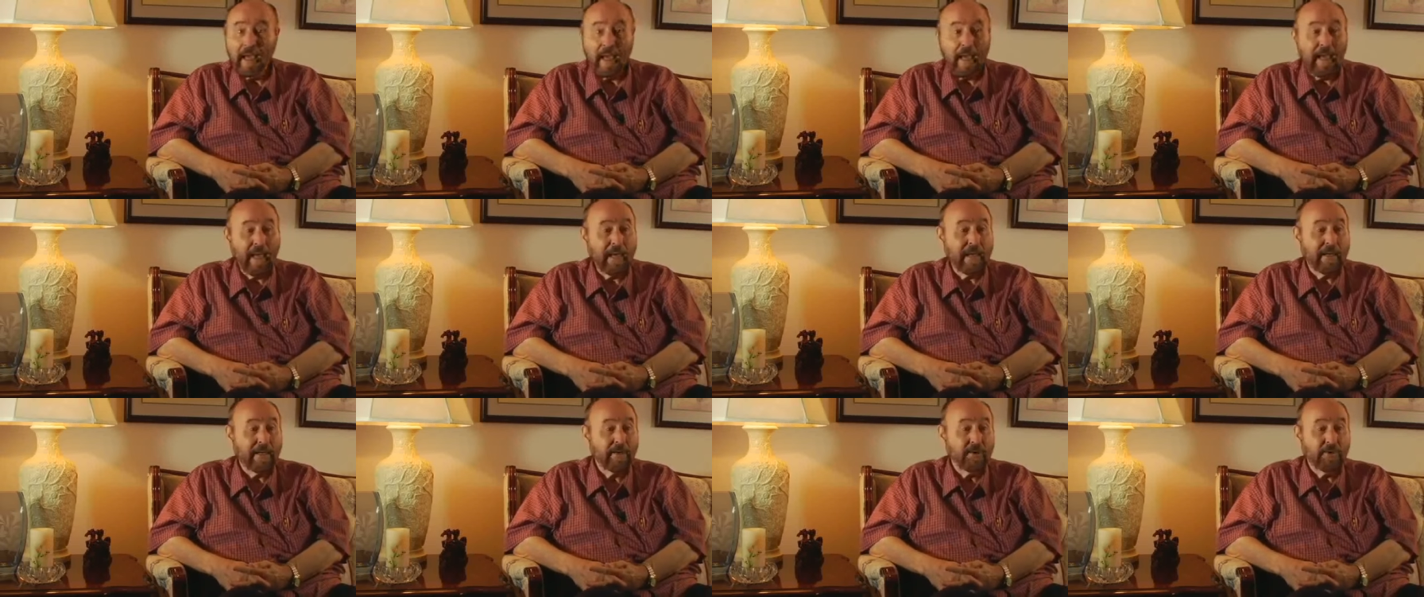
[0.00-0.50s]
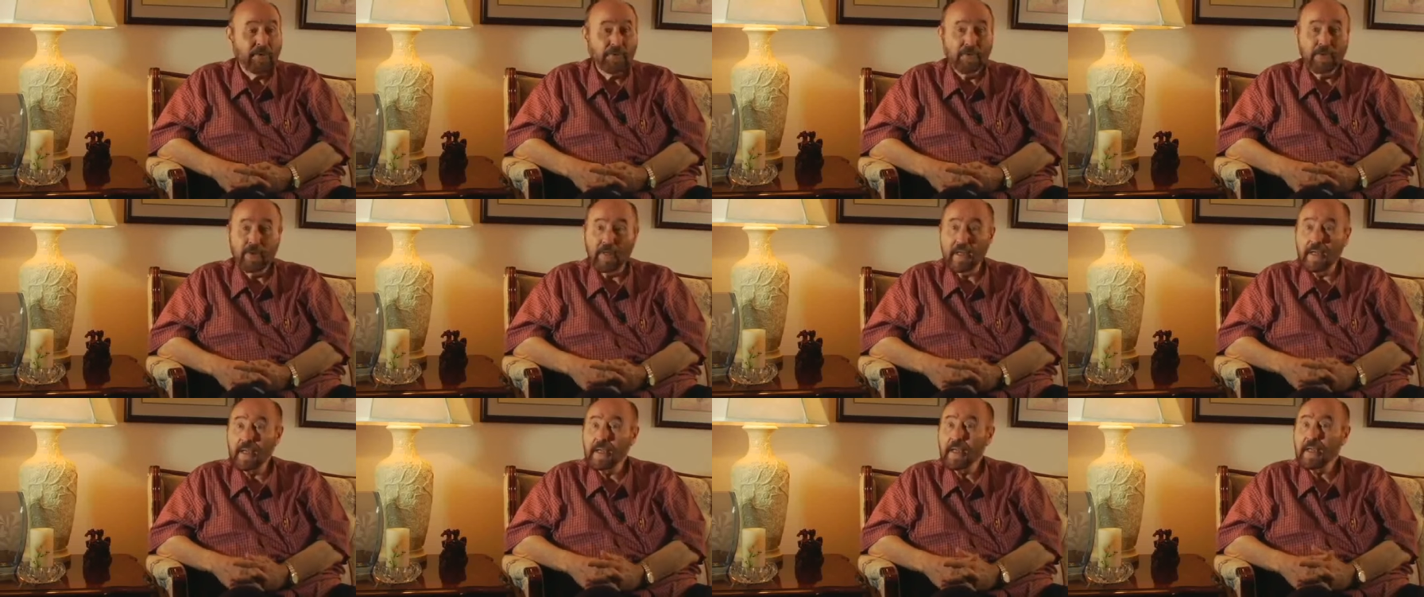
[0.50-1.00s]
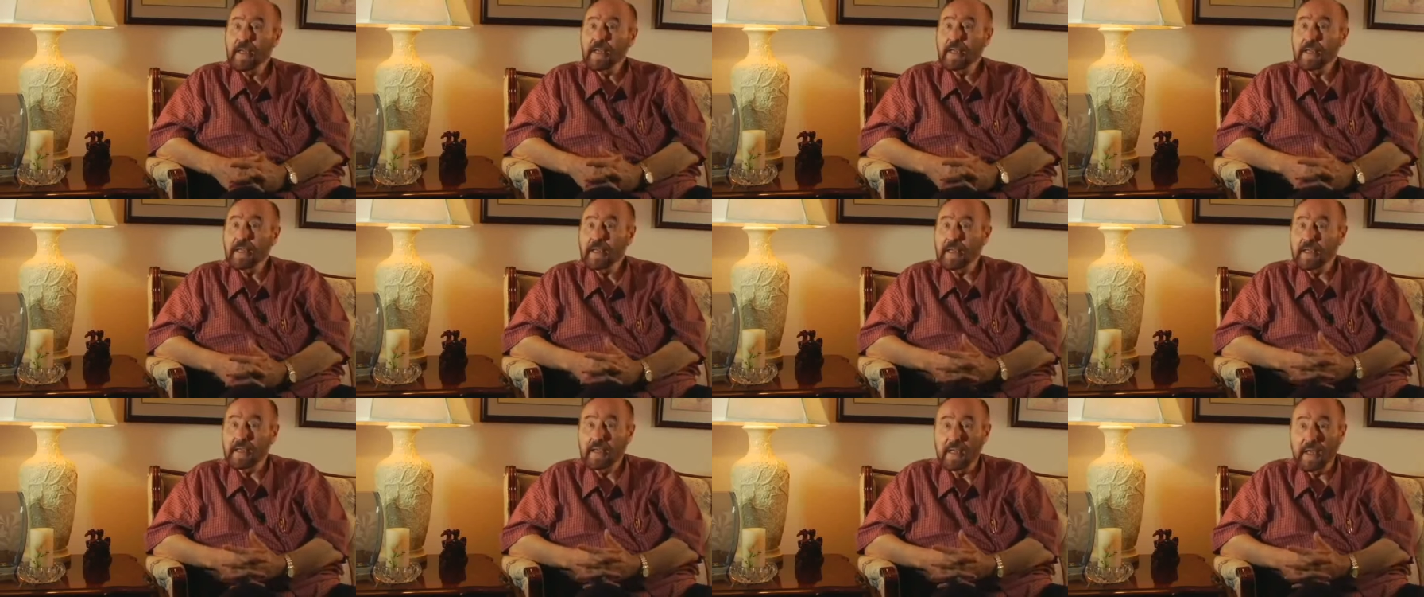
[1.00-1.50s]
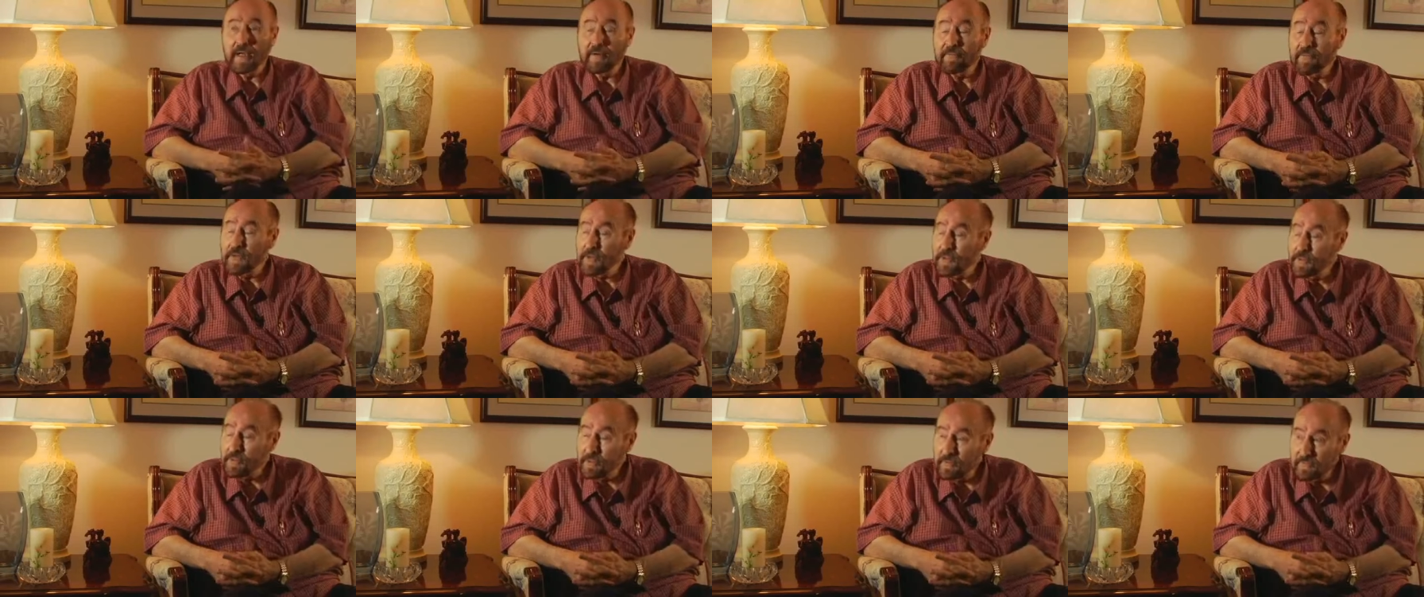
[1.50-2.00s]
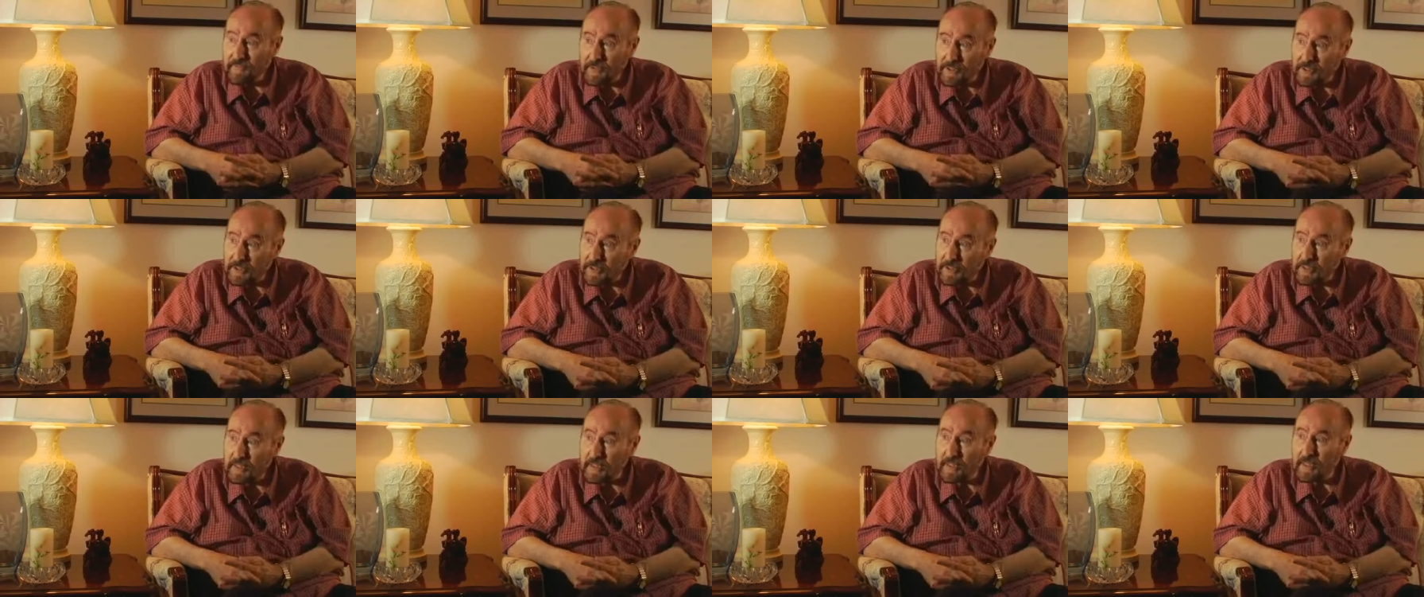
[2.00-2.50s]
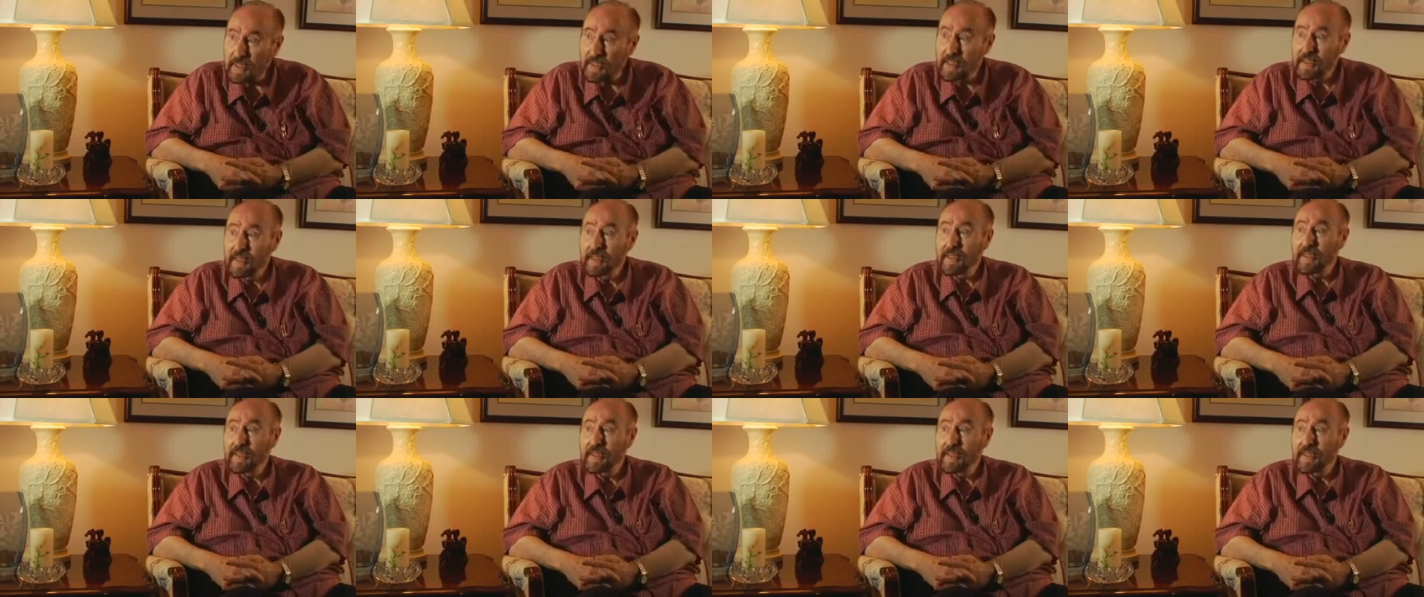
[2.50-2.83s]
And today, in every university,